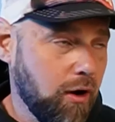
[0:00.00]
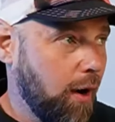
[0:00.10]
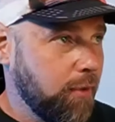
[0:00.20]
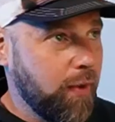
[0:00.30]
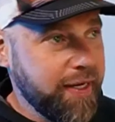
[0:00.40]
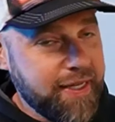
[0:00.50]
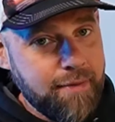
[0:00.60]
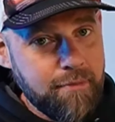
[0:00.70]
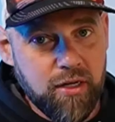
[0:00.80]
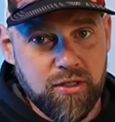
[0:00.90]
or I'm going to wait
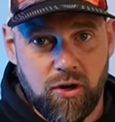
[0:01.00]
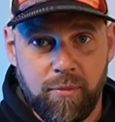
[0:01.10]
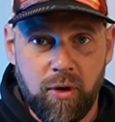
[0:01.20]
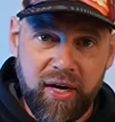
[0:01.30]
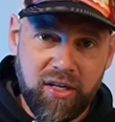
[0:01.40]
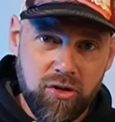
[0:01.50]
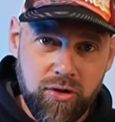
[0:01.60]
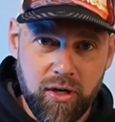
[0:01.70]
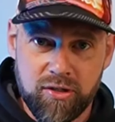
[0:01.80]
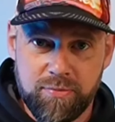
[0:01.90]
10 months, or I'm going to wait 2
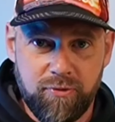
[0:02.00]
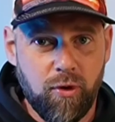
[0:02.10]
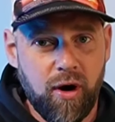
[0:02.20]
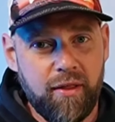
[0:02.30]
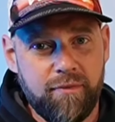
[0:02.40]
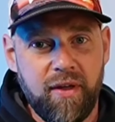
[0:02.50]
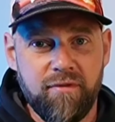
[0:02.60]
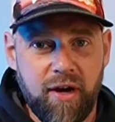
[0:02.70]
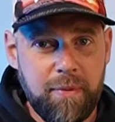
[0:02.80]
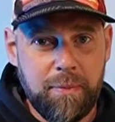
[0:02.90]
years before I
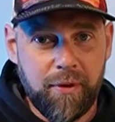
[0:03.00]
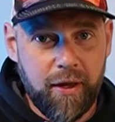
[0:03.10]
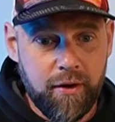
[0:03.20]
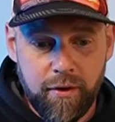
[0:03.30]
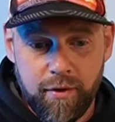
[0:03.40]
invite people in.